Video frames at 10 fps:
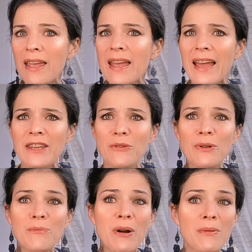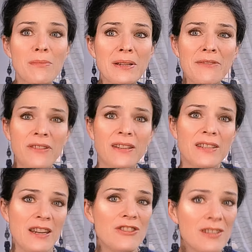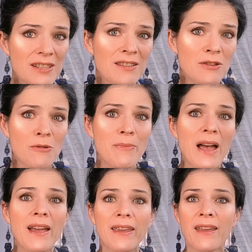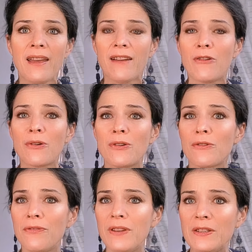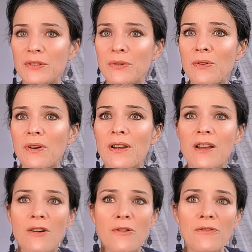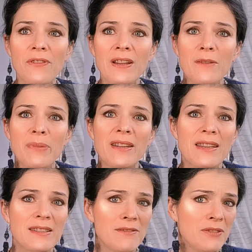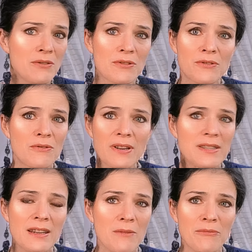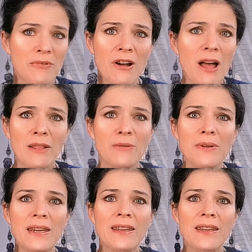and you will probably feel tensions in your back, or your feet sore, or feel a bit as if you're dressing up for Halloween.